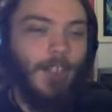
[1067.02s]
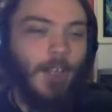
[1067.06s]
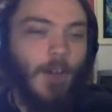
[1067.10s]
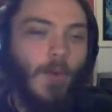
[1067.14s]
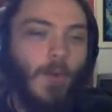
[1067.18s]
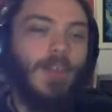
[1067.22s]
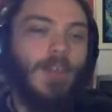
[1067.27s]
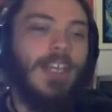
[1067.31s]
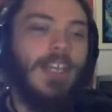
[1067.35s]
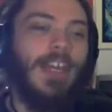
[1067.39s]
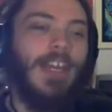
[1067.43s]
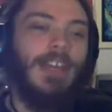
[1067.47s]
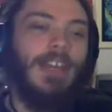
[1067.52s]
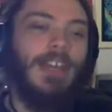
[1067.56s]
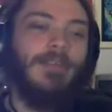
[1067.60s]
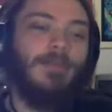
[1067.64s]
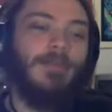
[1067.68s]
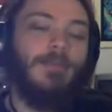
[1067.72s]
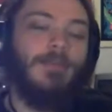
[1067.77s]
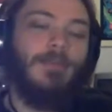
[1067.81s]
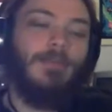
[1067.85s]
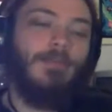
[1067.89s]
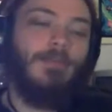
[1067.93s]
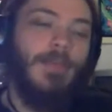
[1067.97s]

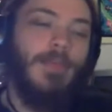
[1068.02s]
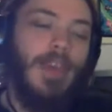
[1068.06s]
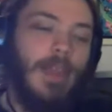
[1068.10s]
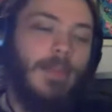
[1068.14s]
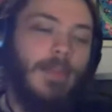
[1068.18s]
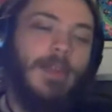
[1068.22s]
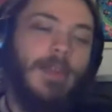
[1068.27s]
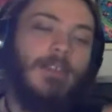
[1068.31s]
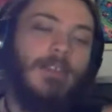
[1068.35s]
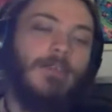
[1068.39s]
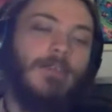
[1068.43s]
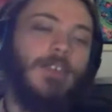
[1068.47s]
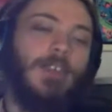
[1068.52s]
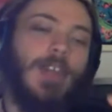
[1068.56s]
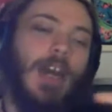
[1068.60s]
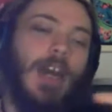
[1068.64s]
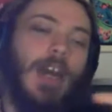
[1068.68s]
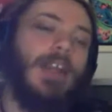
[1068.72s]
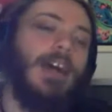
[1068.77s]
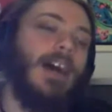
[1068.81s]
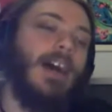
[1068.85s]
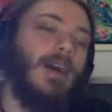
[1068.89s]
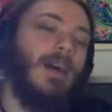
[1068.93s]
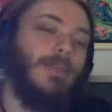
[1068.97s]
okay, maybe if you're
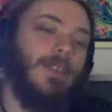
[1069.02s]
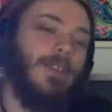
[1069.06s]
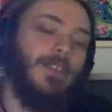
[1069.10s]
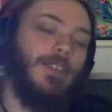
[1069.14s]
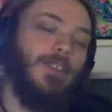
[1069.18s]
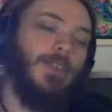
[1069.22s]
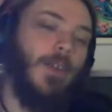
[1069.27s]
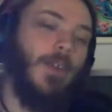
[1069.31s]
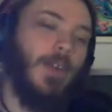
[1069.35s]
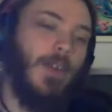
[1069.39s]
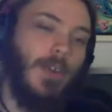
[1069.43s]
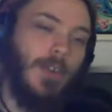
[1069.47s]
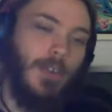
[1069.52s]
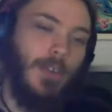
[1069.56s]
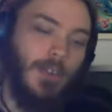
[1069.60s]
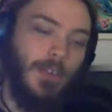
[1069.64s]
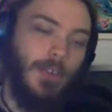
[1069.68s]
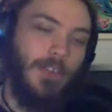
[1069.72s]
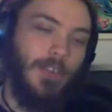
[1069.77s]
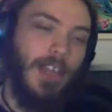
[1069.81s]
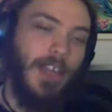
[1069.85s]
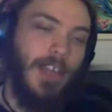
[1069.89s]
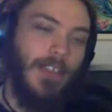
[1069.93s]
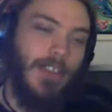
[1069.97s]
not a hobbyist, you don't
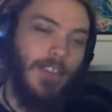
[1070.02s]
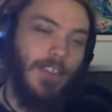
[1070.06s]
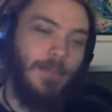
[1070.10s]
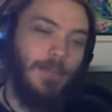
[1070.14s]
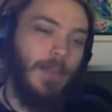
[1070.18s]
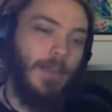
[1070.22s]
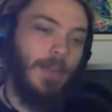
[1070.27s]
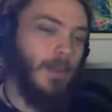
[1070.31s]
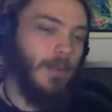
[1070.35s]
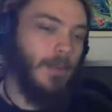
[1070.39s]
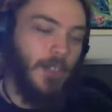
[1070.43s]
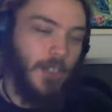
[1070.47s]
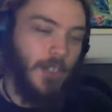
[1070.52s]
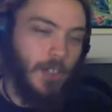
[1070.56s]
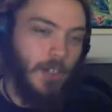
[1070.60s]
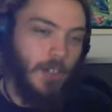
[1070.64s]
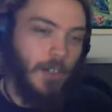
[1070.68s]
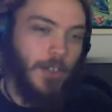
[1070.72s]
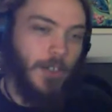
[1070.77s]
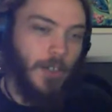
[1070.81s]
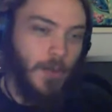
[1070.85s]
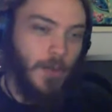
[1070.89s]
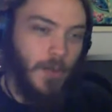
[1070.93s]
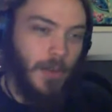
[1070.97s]
understand this, but I'm sure
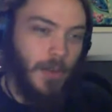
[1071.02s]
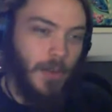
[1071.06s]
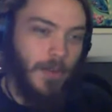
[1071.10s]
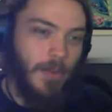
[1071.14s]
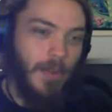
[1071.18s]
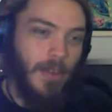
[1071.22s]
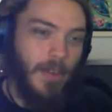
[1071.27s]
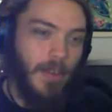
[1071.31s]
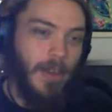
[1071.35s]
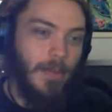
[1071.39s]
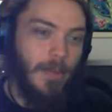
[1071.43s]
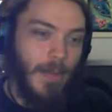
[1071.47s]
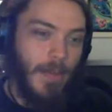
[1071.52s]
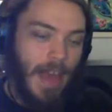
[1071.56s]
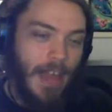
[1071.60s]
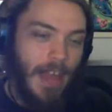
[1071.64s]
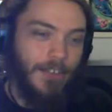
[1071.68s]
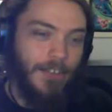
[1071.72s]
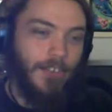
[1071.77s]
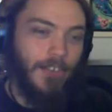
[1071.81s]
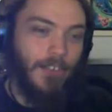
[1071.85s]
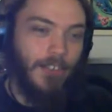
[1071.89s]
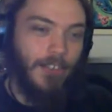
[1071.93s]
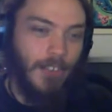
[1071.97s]
you can
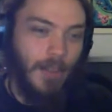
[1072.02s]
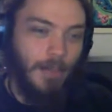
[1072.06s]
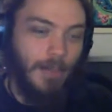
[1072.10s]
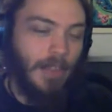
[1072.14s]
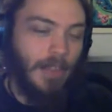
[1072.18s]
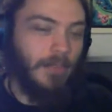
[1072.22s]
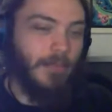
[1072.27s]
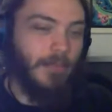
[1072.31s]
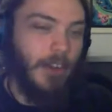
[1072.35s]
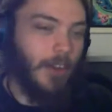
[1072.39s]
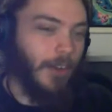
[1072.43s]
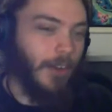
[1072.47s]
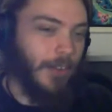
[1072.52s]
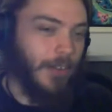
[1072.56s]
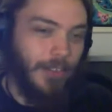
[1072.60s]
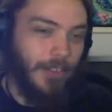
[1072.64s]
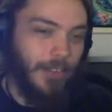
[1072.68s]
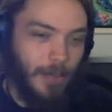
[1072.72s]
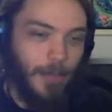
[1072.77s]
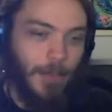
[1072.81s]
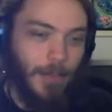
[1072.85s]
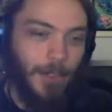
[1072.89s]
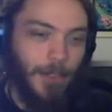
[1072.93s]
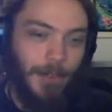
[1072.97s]
imagine something very
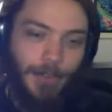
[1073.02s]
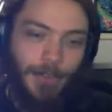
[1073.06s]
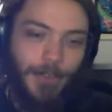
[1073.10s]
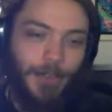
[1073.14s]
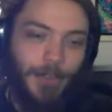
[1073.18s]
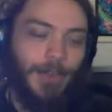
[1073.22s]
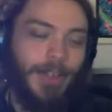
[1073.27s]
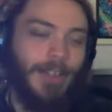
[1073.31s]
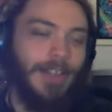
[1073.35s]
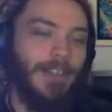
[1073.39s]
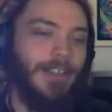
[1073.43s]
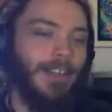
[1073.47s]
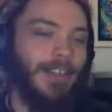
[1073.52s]
similar to it.